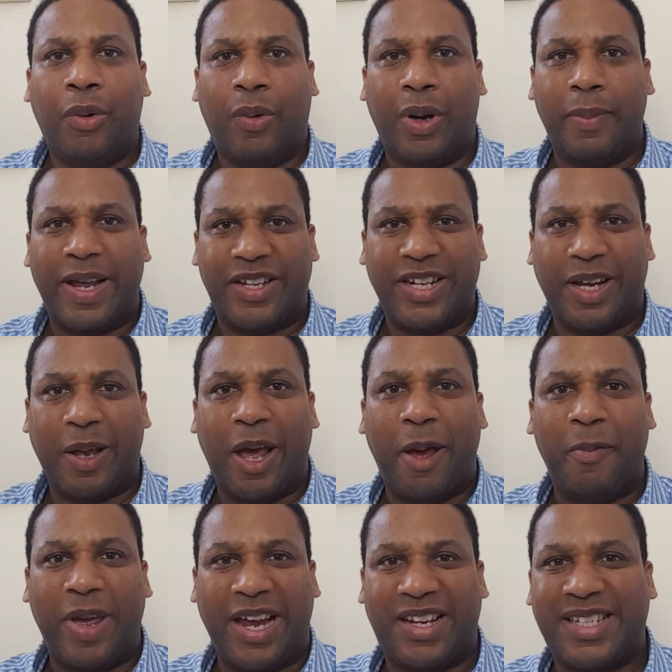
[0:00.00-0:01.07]
What about
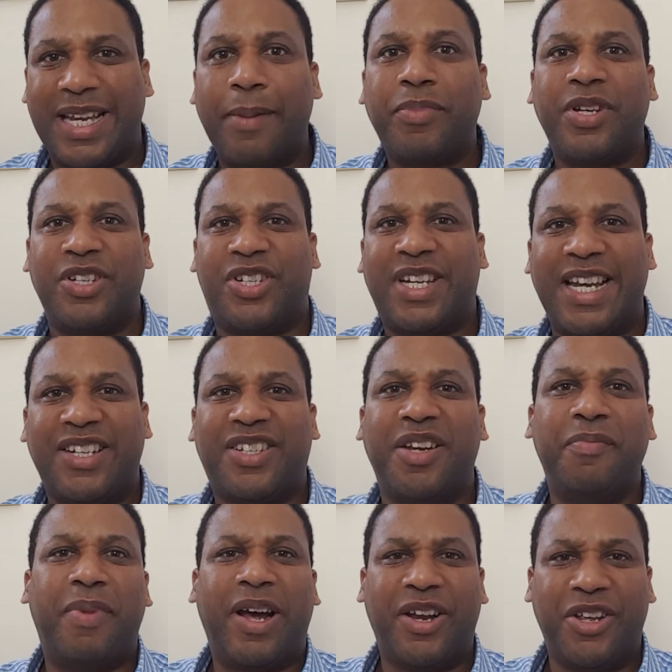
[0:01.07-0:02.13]
acceptance
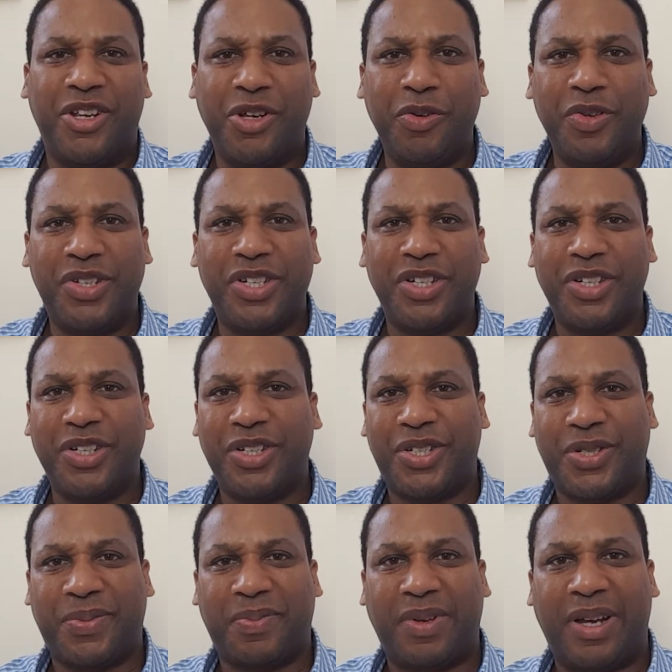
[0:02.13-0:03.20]
testing by the
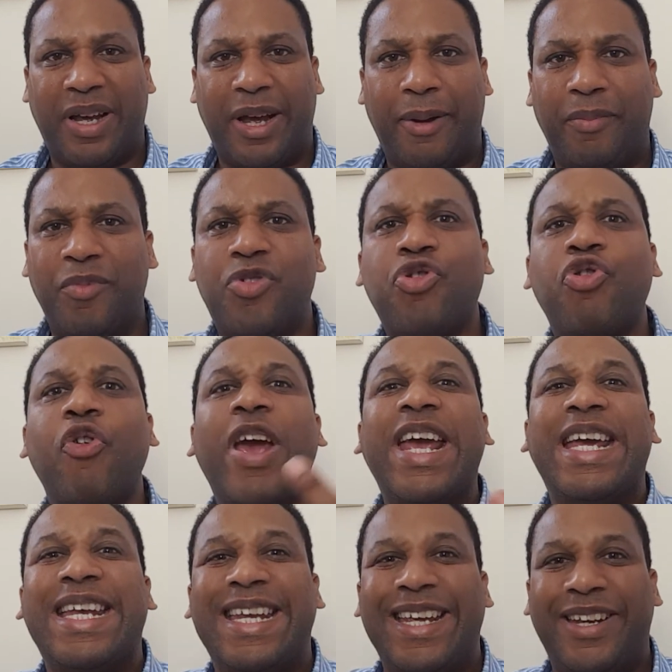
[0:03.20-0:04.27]
users,
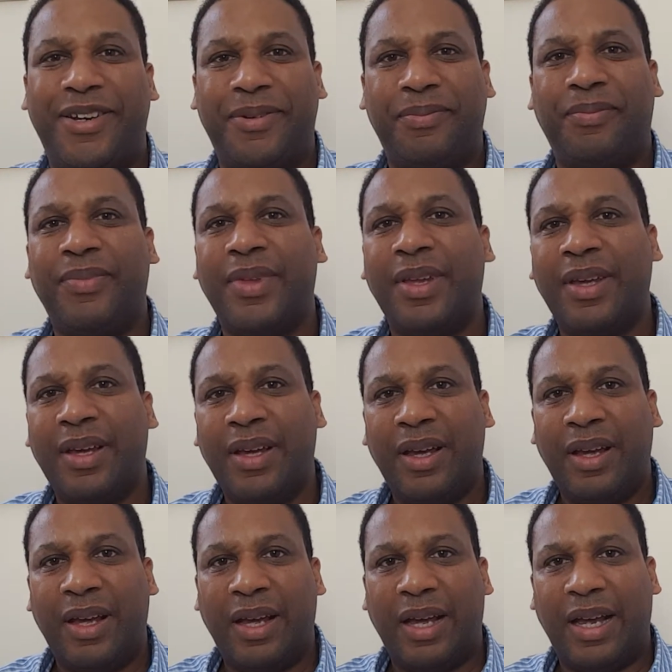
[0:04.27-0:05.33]
training,
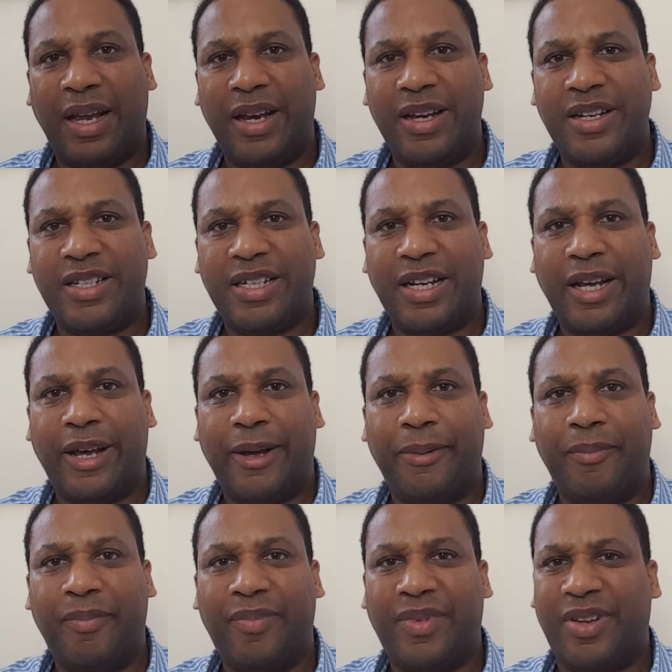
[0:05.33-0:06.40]
and
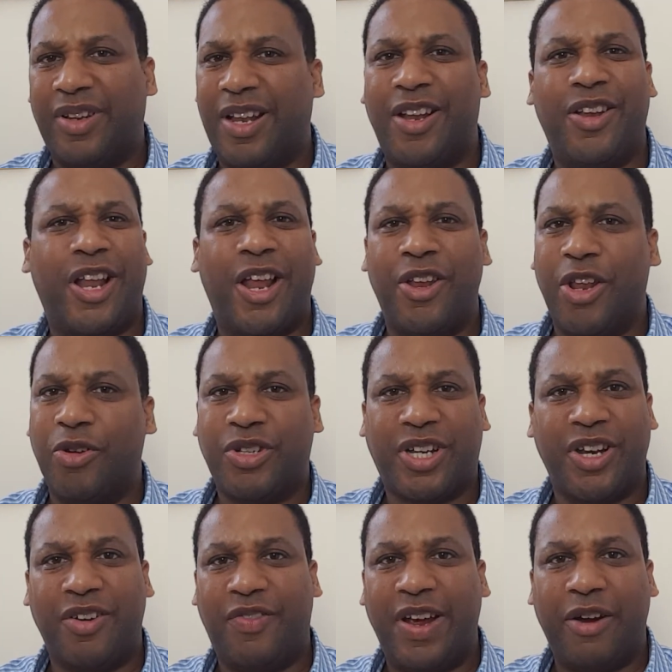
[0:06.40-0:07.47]
those
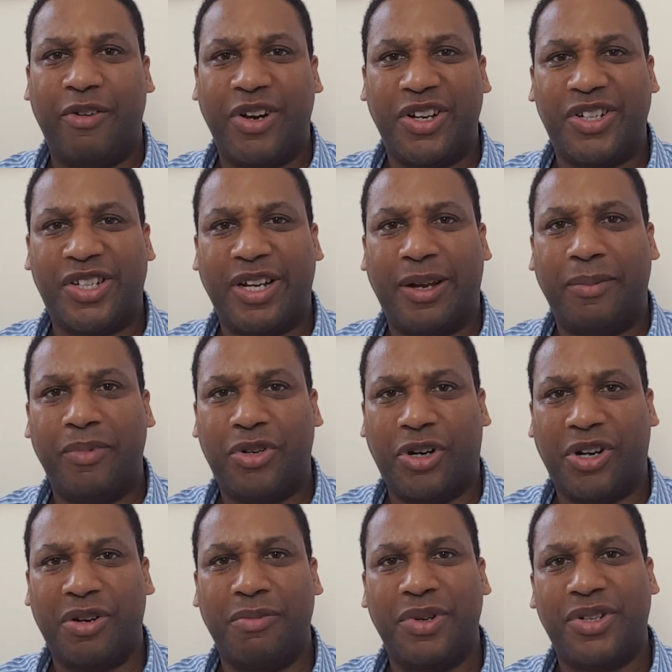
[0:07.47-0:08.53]
kind of various
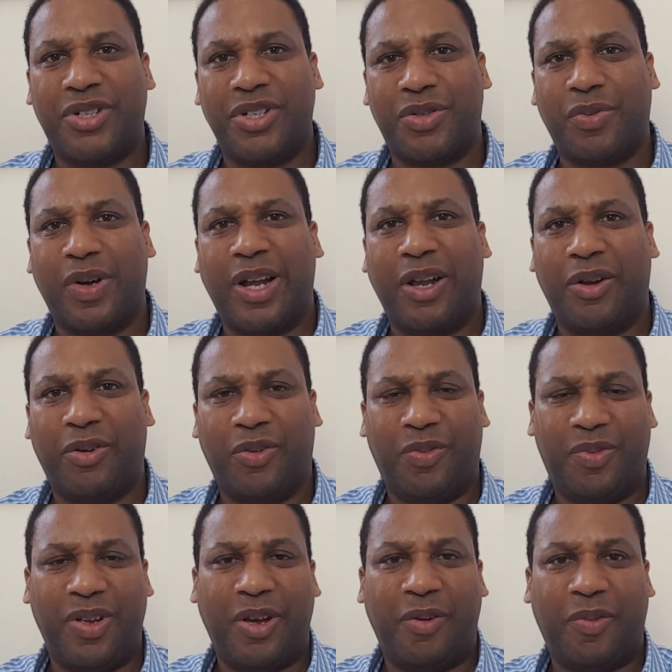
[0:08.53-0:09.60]
documents as well
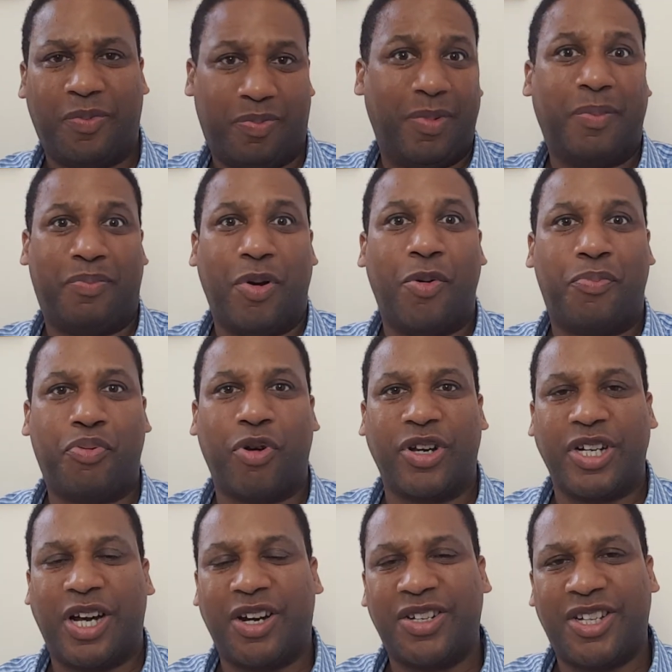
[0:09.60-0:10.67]
of
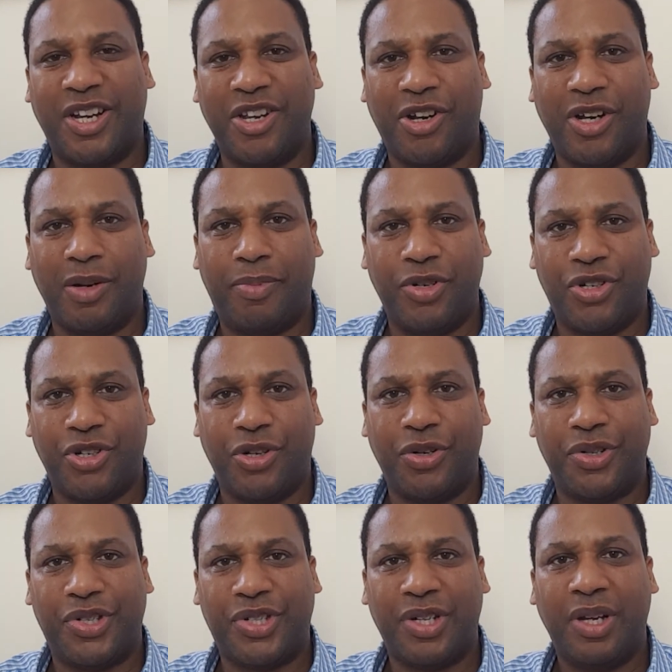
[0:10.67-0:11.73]
products that you're going to
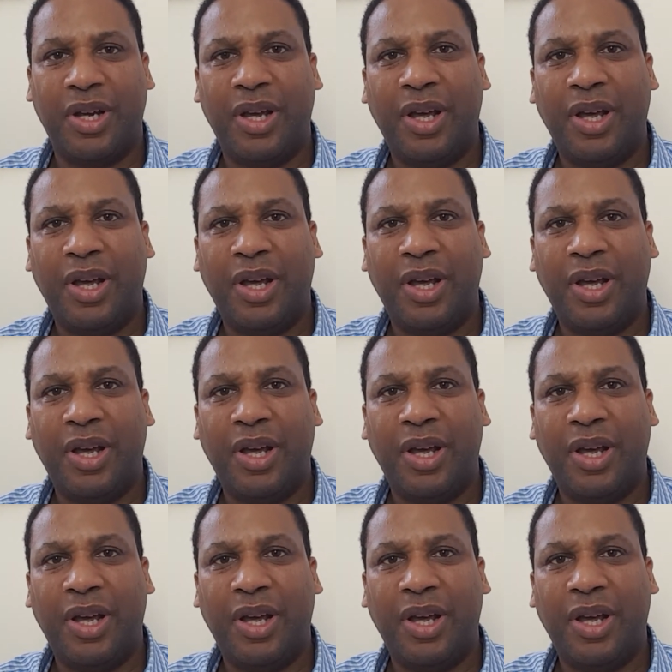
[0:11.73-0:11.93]
produce.